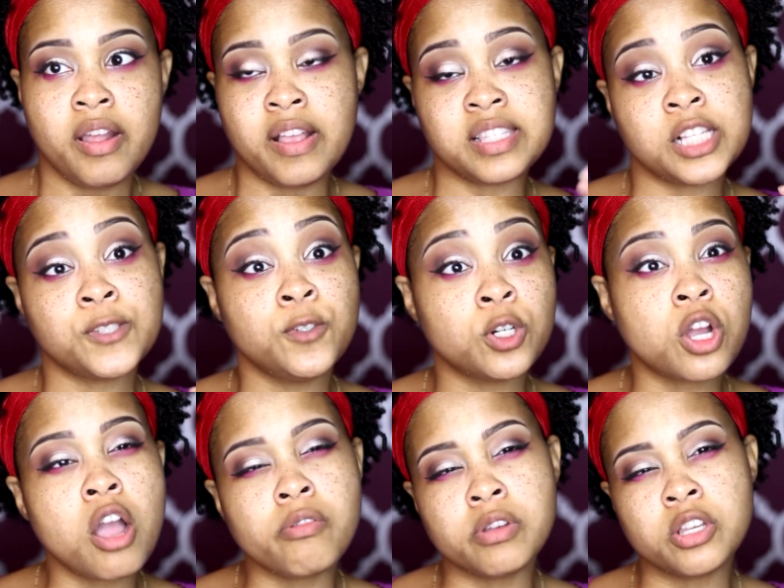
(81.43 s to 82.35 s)
it says full
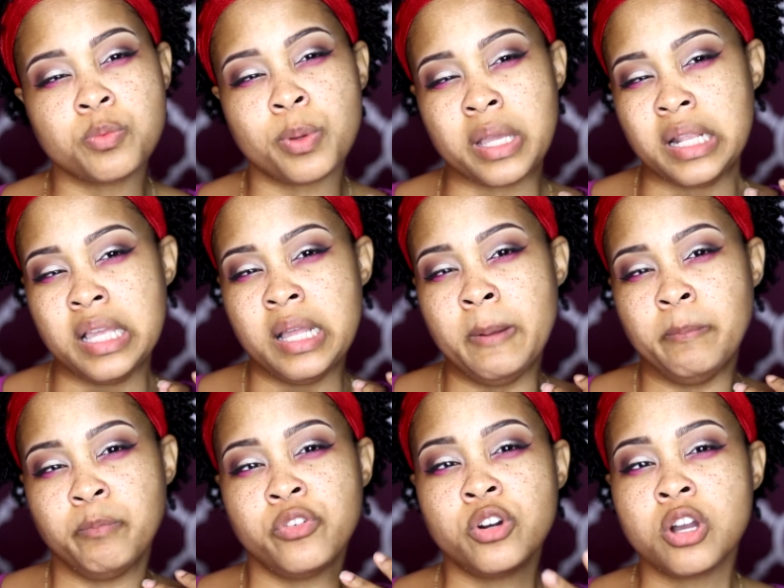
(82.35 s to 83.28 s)
coverage, but
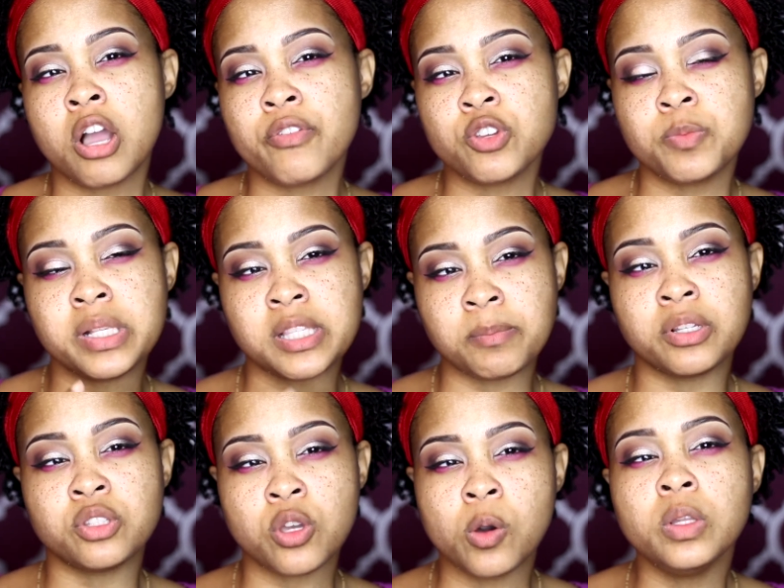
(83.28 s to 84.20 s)
full coverage means
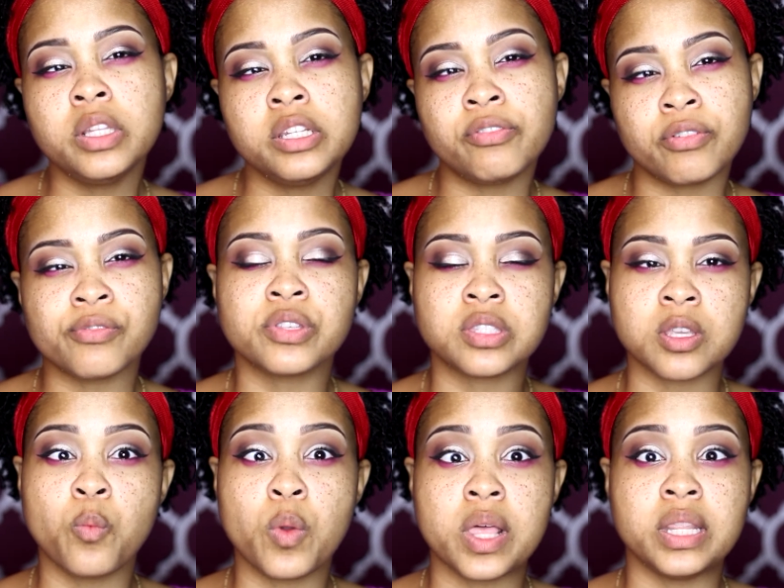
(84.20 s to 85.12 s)
something totally different for
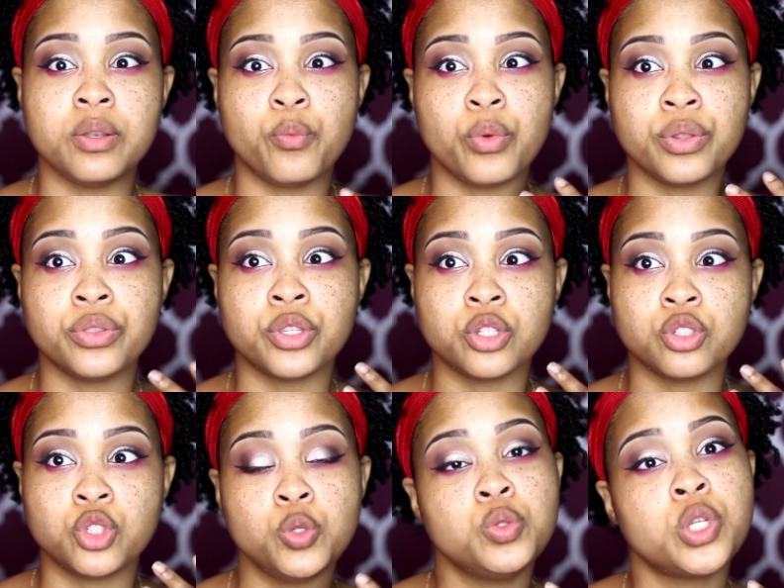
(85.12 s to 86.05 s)
someone with
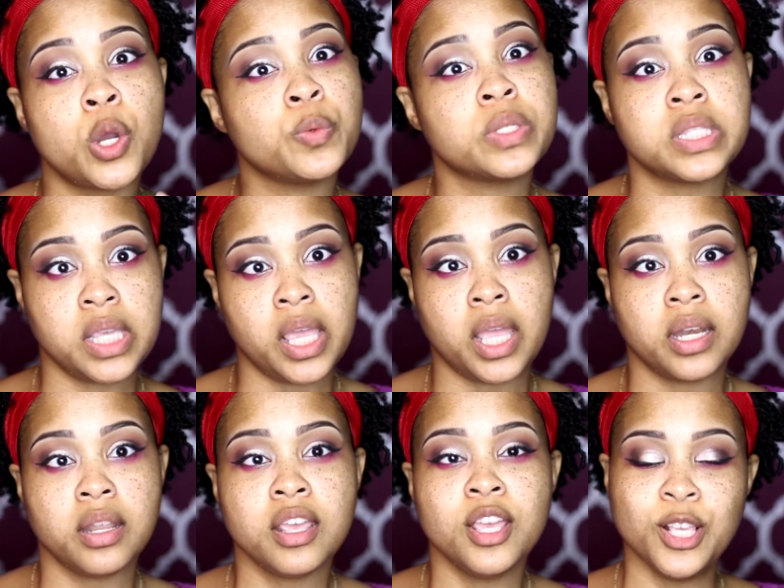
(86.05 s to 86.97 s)
two-tone
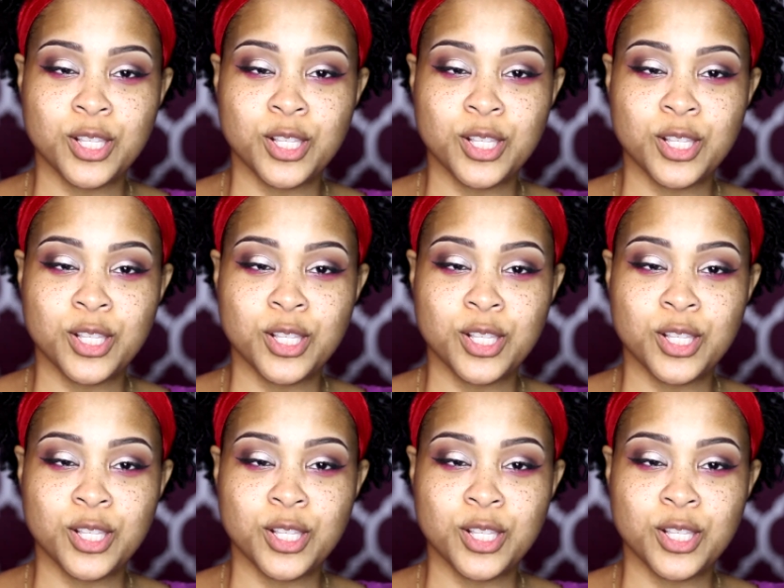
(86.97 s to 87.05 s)
skin.